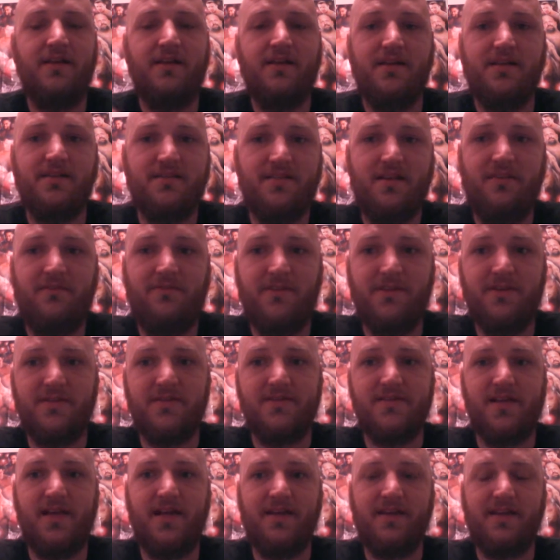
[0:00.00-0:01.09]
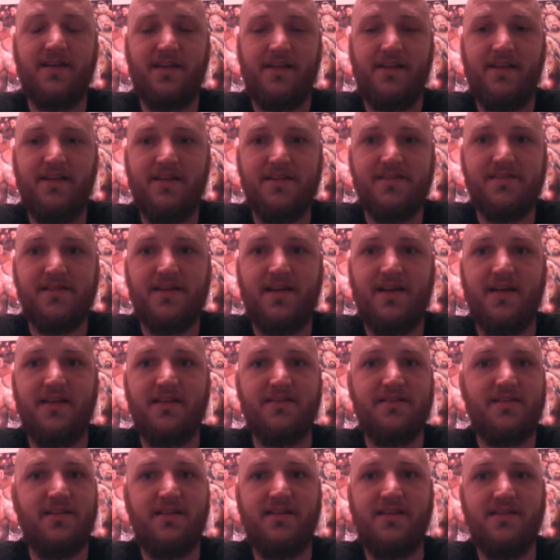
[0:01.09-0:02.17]
because he feels like in his
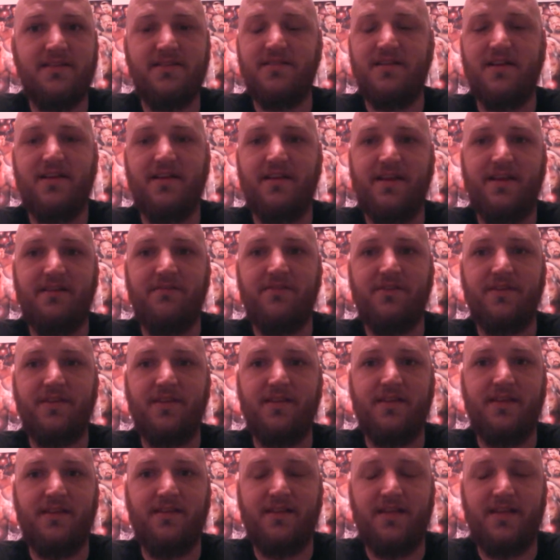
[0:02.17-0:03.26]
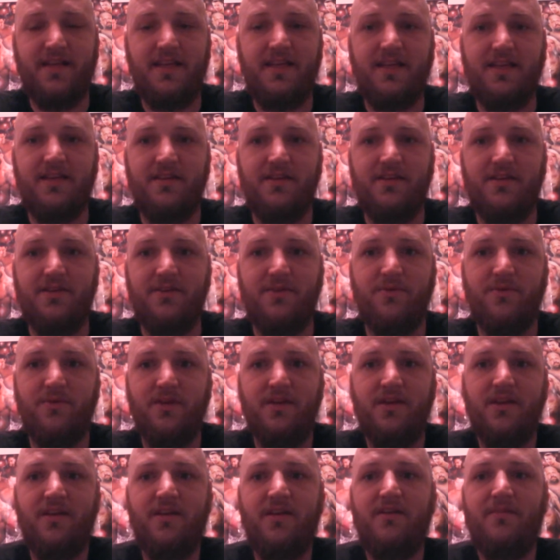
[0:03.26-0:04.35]
eyes that he's done everything that he can do.
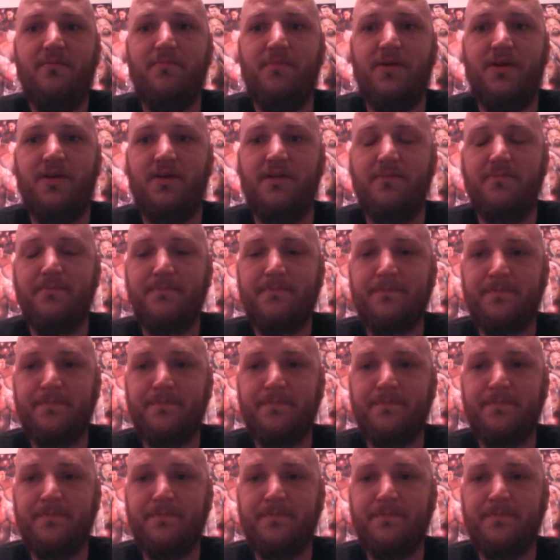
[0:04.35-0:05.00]
But